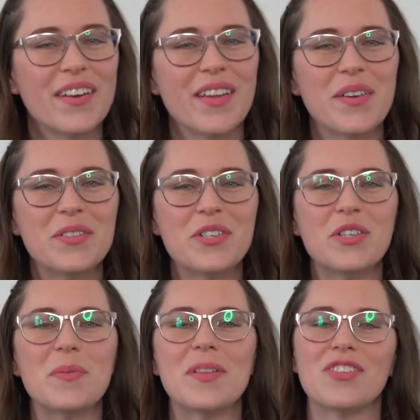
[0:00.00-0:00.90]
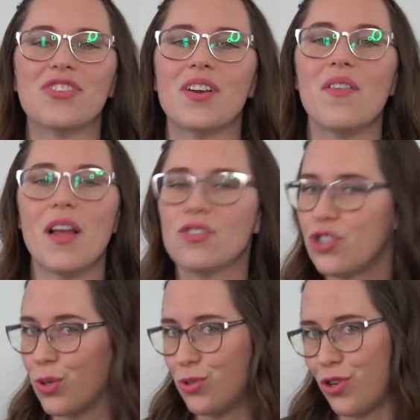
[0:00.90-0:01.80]
YouTube, the channel that
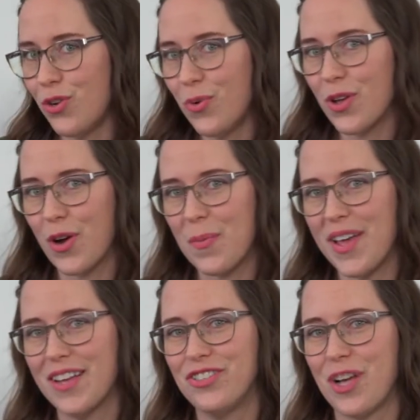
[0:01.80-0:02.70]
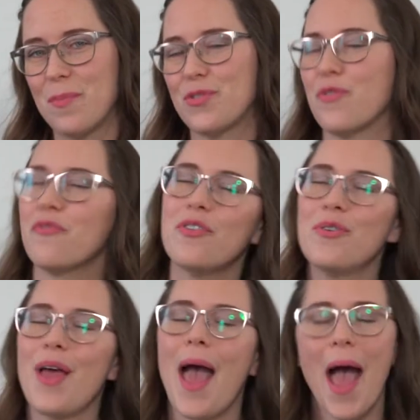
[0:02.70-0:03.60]
shows you European gems through
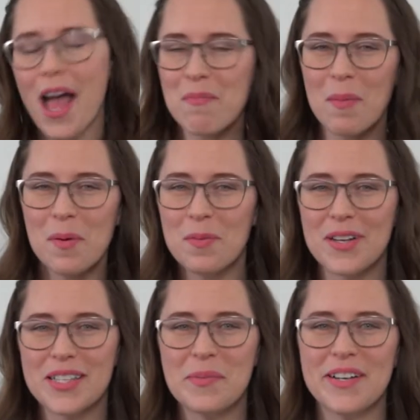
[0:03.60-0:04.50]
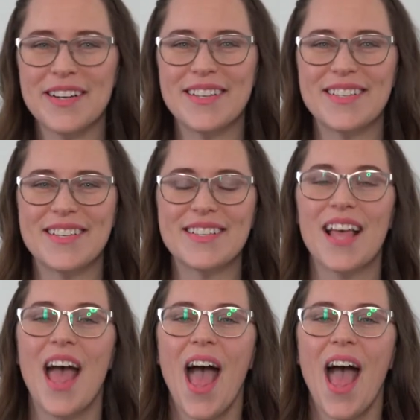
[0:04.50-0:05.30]
food and memorable experiences.